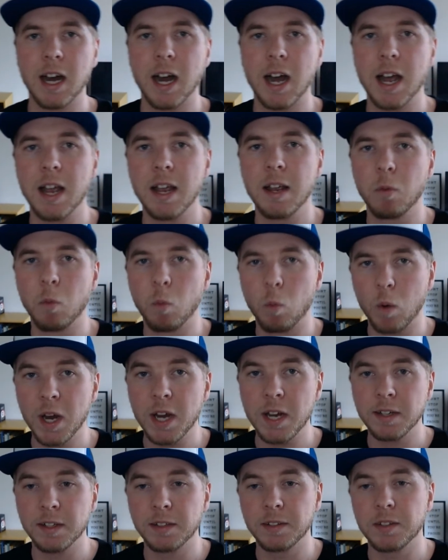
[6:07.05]
I
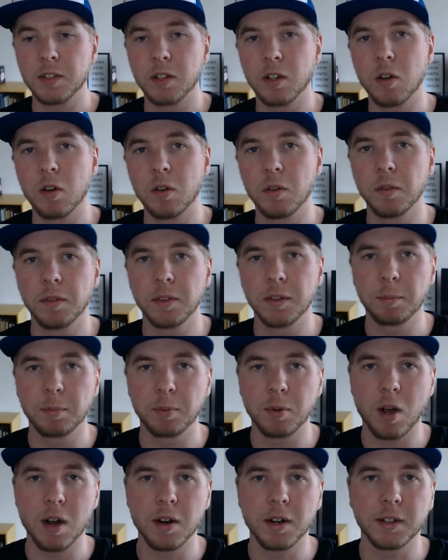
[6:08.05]
wait until the
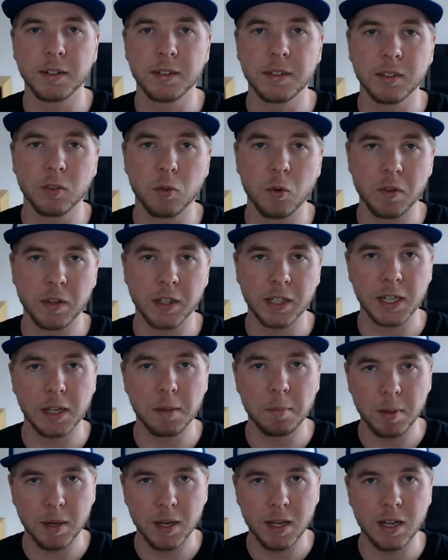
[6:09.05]
product or the
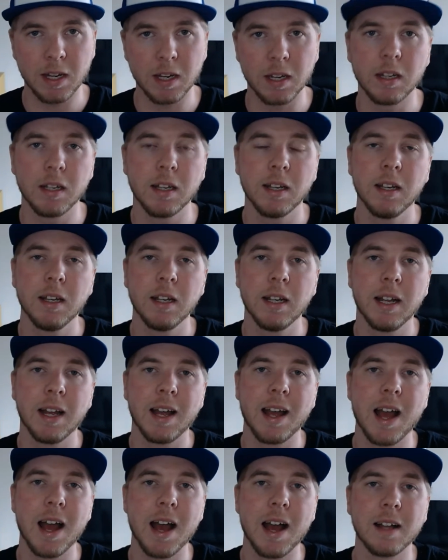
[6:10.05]
campaign
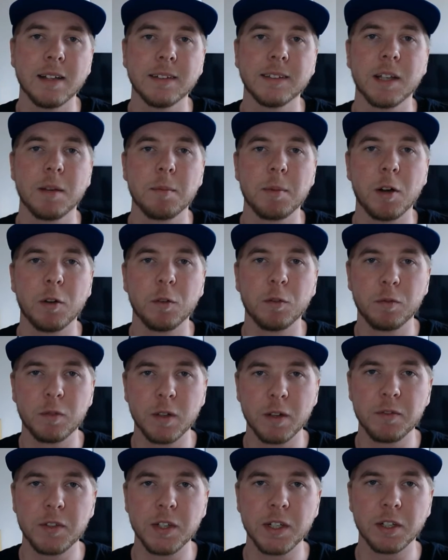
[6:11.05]
has about
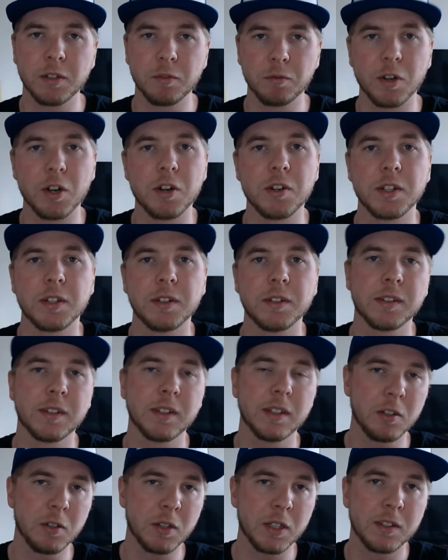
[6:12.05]
50
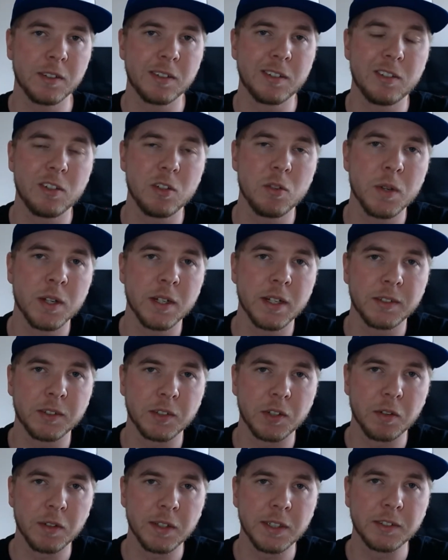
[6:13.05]
conversions. You can do it
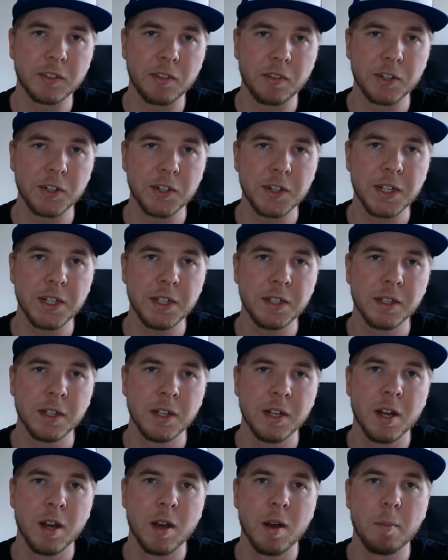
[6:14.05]
as early as 30,
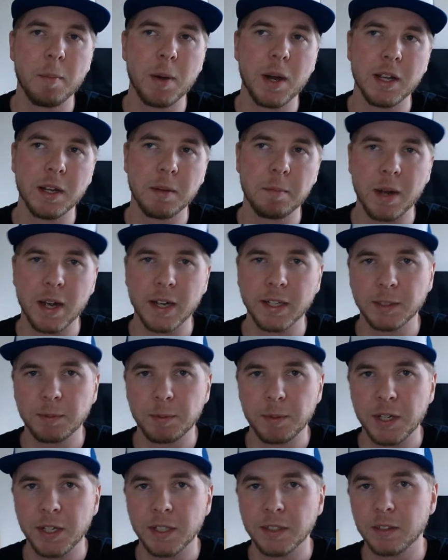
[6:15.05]
but in my
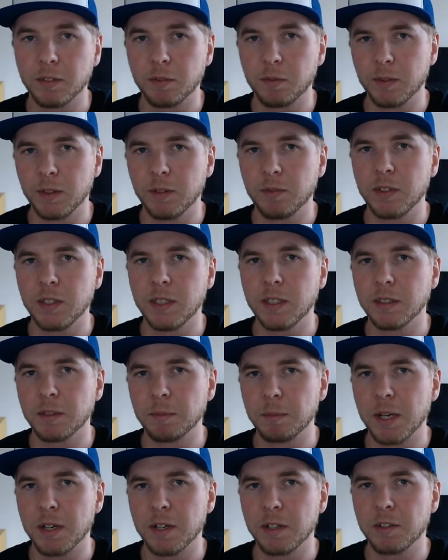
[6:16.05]
experience 50
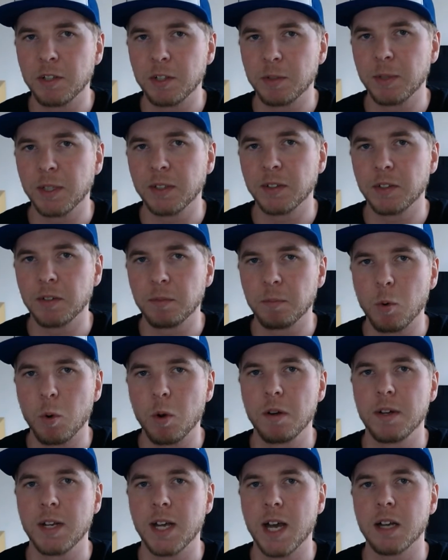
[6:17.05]
is better just because it's
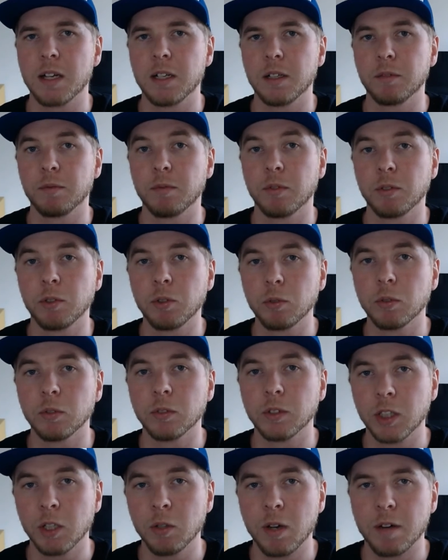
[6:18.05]
more data for
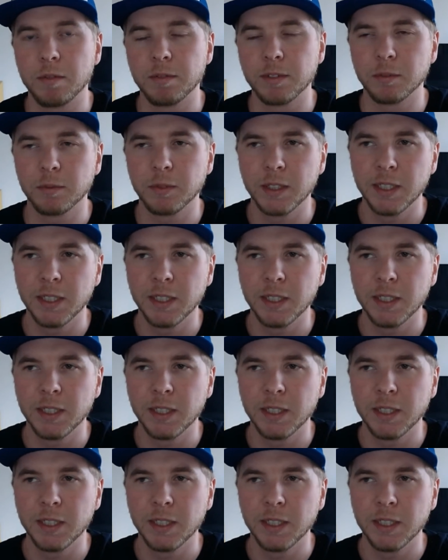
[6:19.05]
Google to go off of.